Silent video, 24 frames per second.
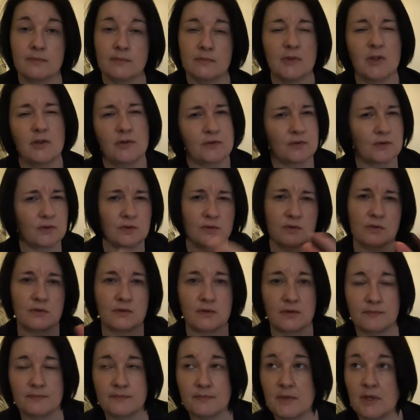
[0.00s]
Not the front door,
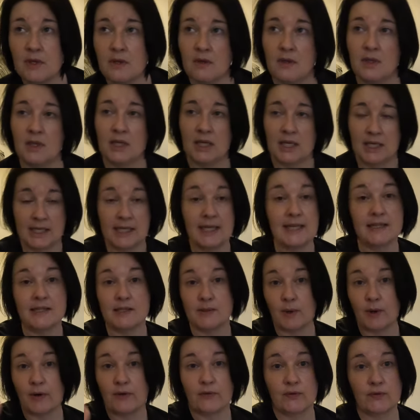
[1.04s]
though.
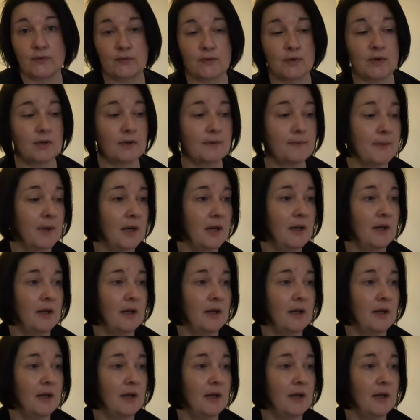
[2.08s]
Into our front room.